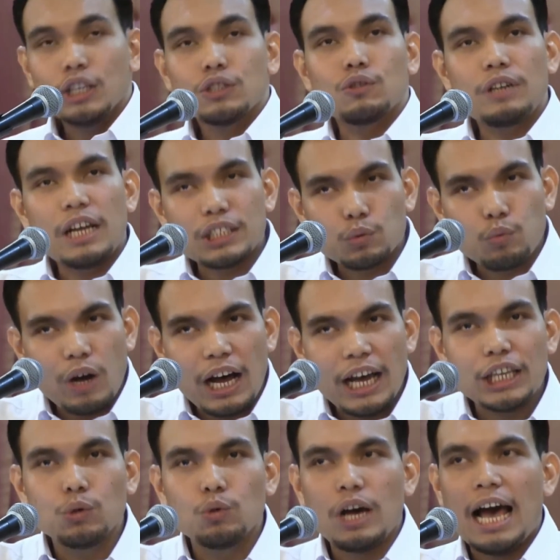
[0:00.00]
So that's
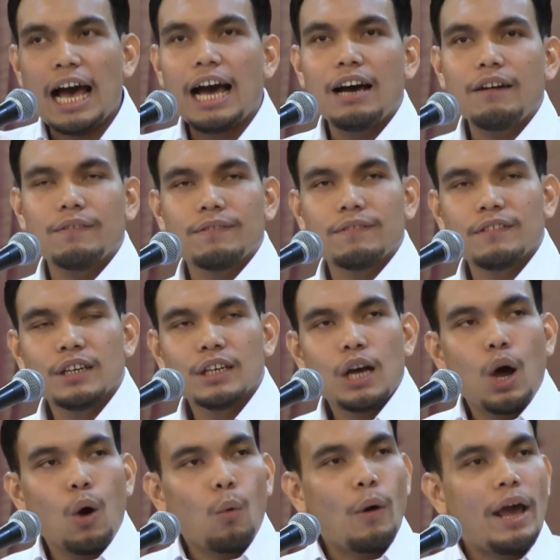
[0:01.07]
why you have
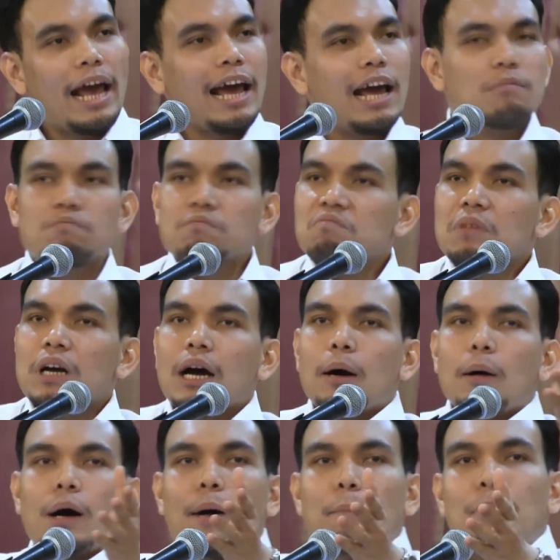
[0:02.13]
where
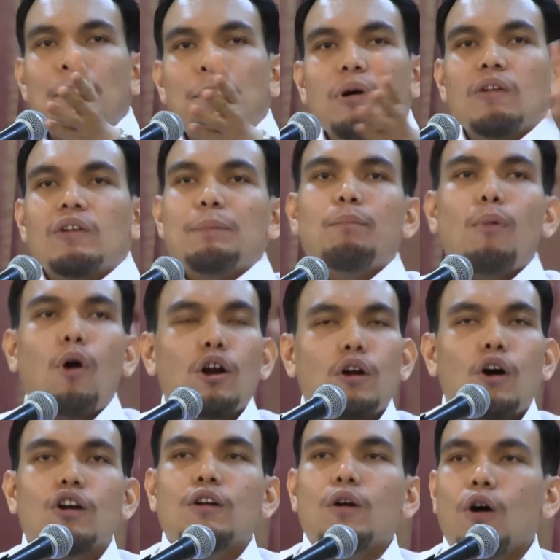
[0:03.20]
people
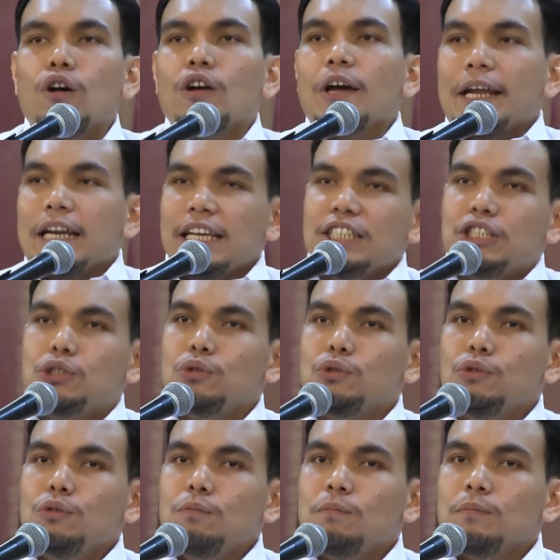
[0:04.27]
report on, on an
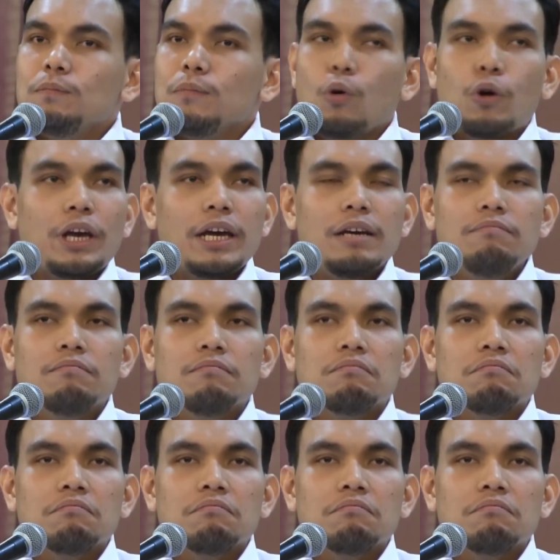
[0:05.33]
issue, okay,